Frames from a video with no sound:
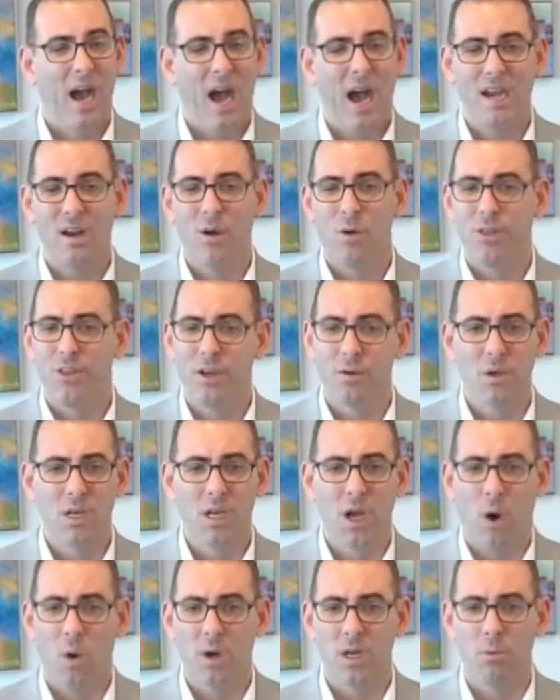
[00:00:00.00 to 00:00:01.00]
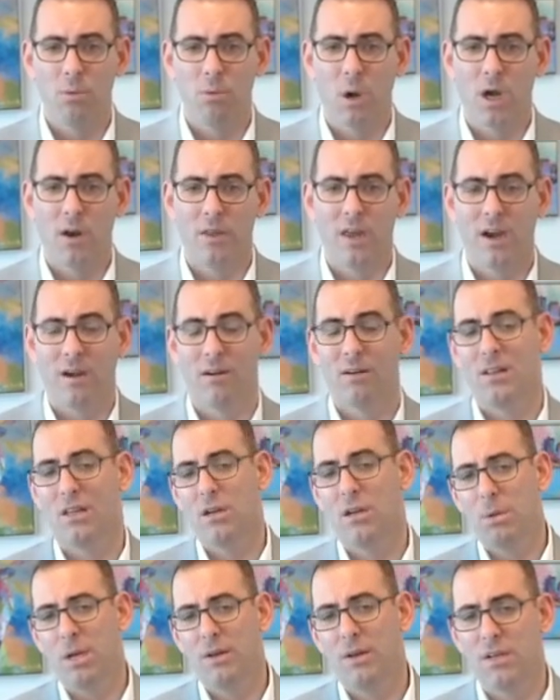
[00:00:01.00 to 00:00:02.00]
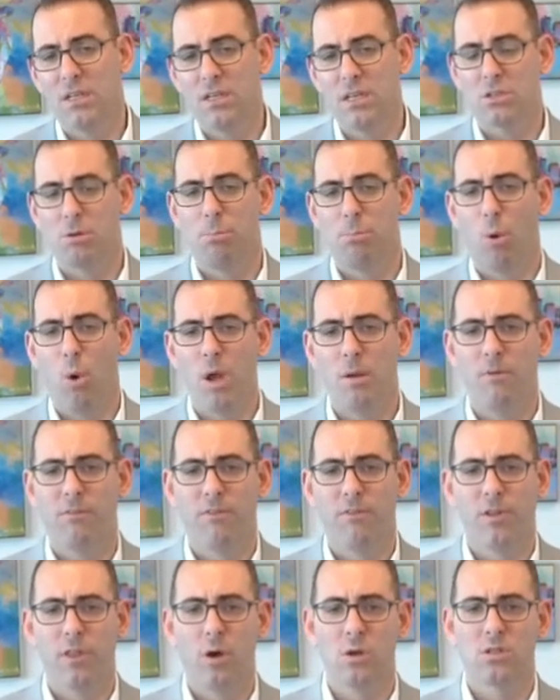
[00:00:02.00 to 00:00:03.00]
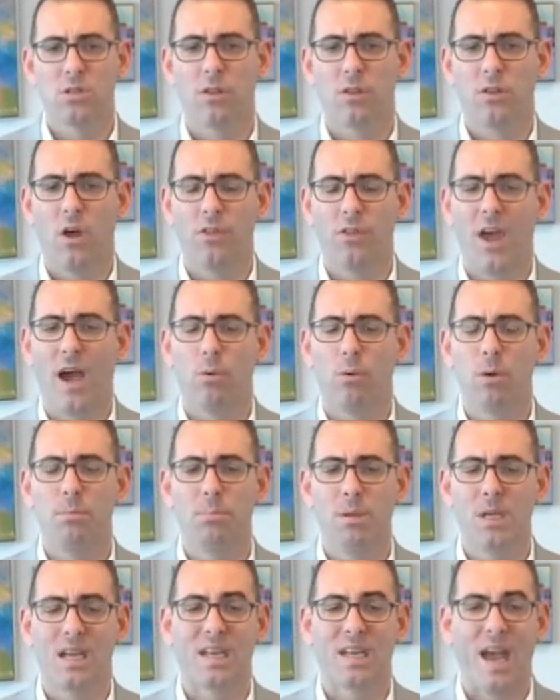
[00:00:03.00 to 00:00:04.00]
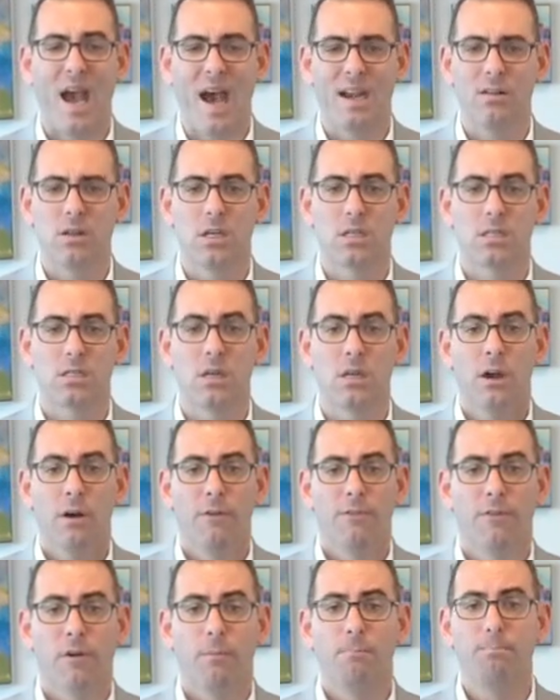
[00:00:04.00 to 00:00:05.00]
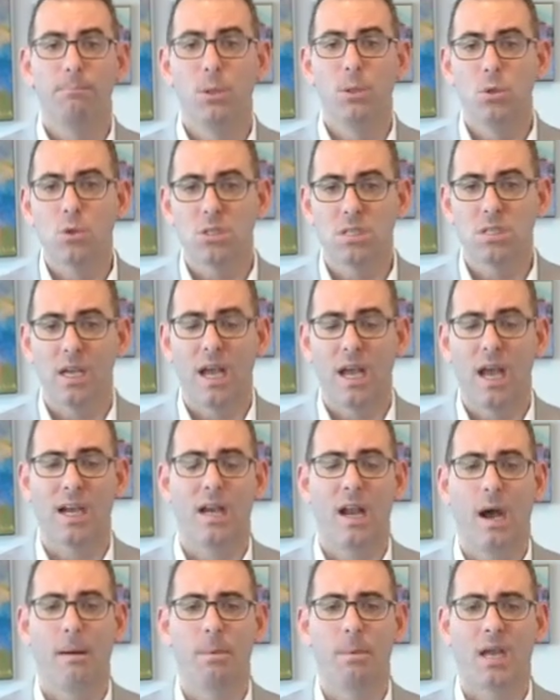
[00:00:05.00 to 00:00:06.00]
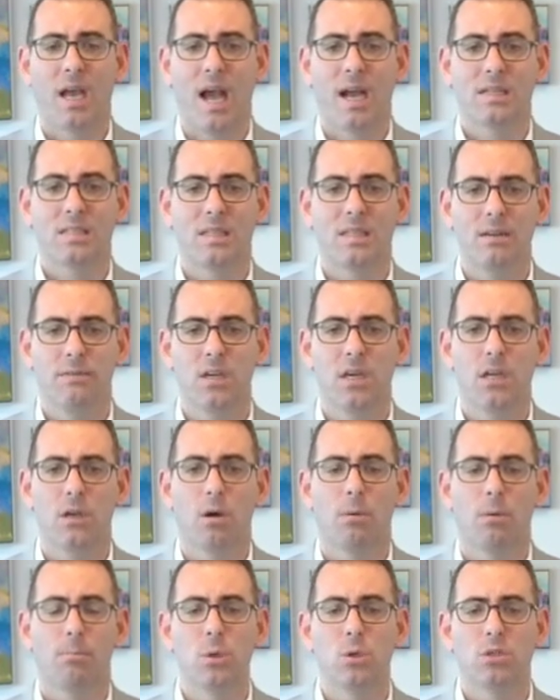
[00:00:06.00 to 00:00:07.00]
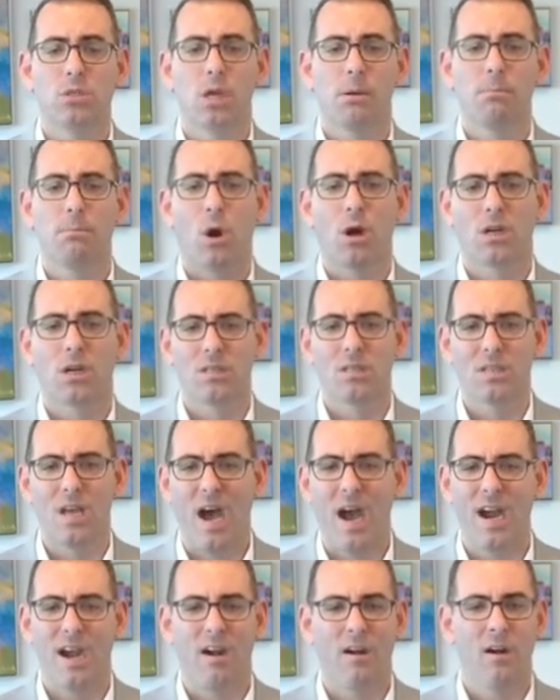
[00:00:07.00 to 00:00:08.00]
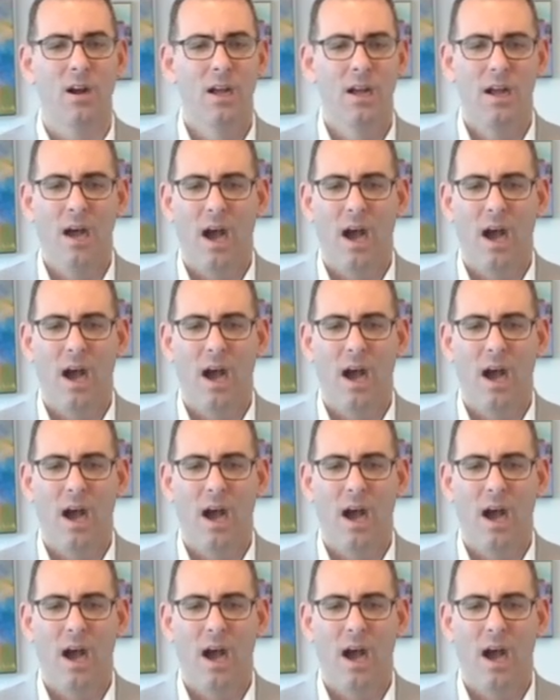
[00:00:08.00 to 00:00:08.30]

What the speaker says: I don't think we go anywhere there. A little bit of a disappointment for those that thought that would be a catalyst for boosting economic activity or boosting markets higher.